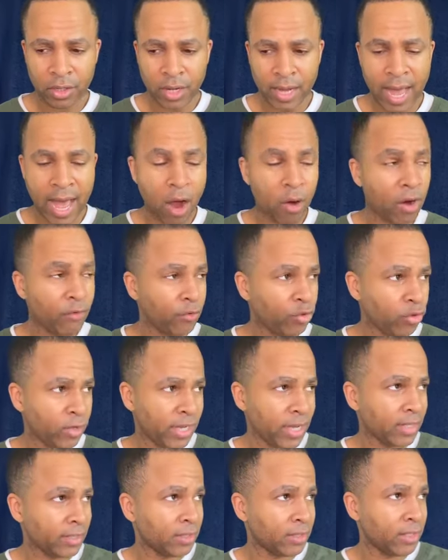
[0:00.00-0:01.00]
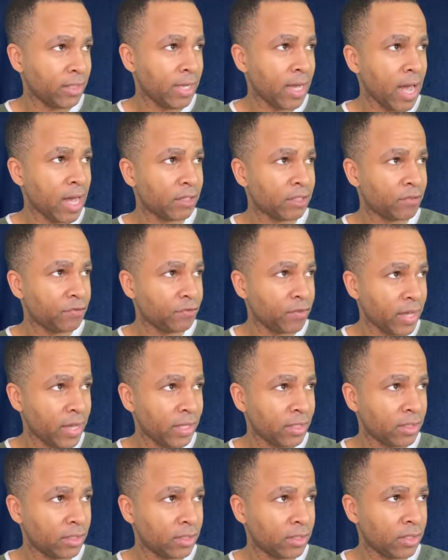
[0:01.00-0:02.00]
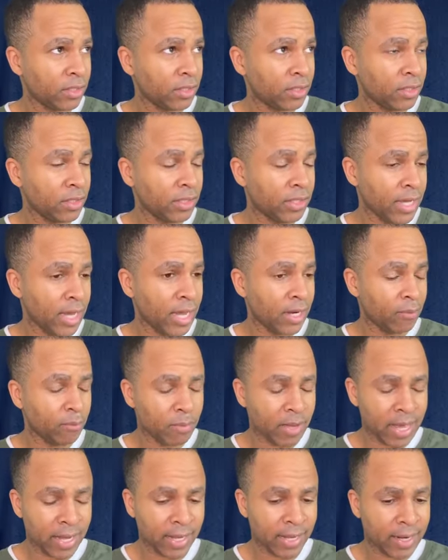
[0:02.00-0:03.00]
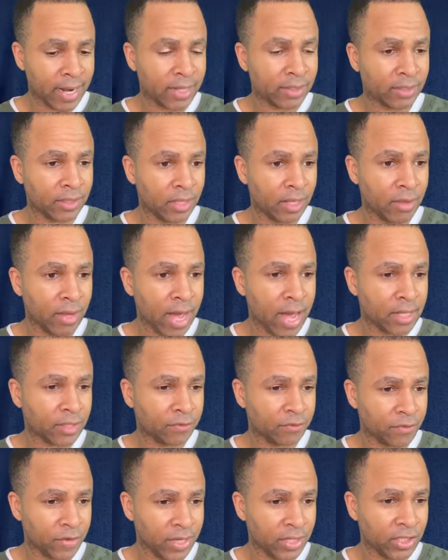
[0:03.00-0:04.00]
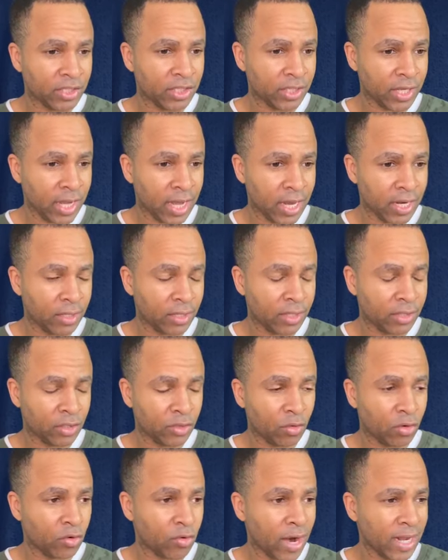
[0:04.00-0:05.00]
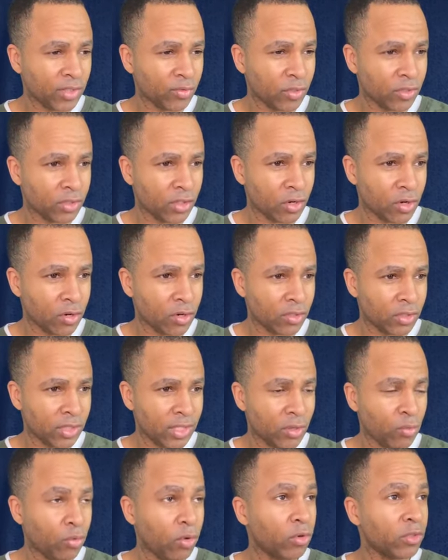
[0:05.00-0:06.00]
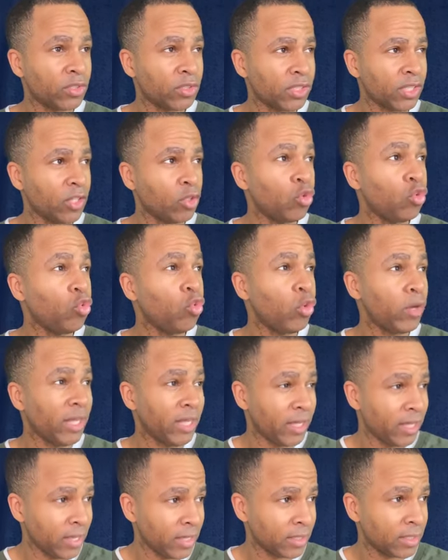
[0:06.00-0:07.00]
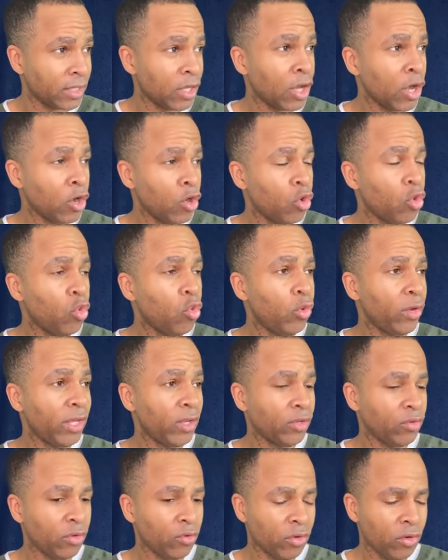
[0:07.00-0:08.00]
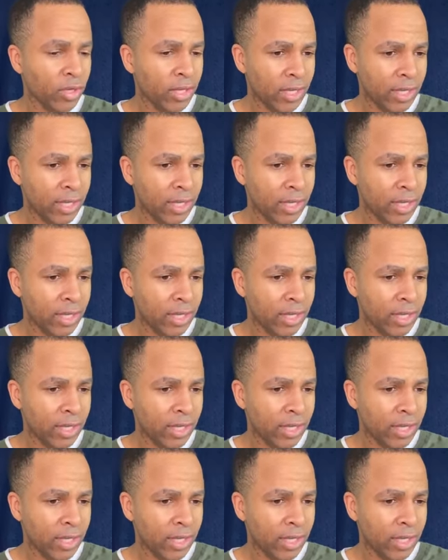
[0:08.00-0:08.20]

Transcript: Uh, however, you can't see God's face yet. Man cannot see God's face yet until Christ returns, and then we will see who He is, who He,